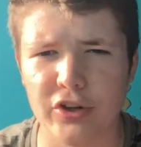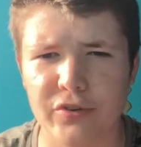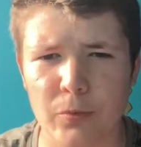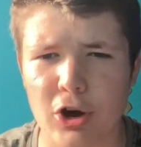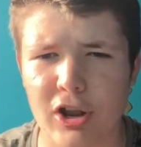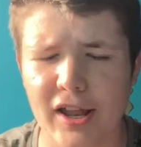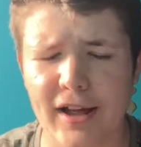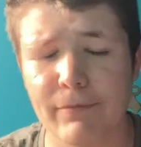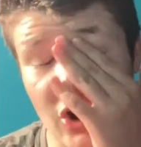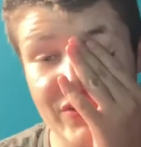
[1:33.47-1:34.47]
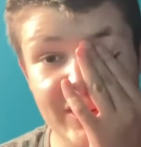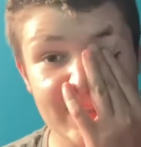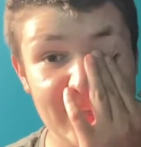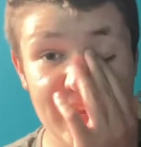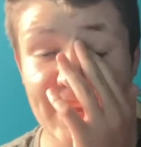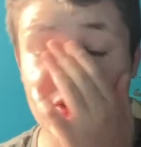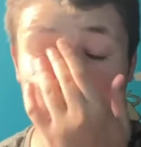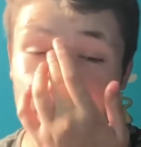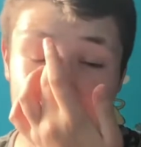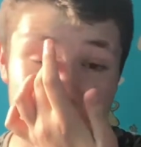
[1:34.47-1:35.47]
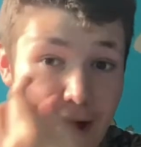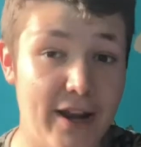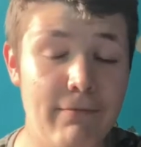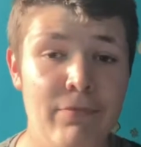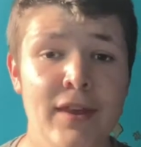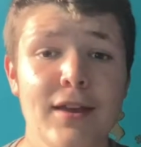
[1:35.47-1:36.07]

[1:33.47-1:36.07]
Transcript: doesn't work like that. Obviously, it's all for money.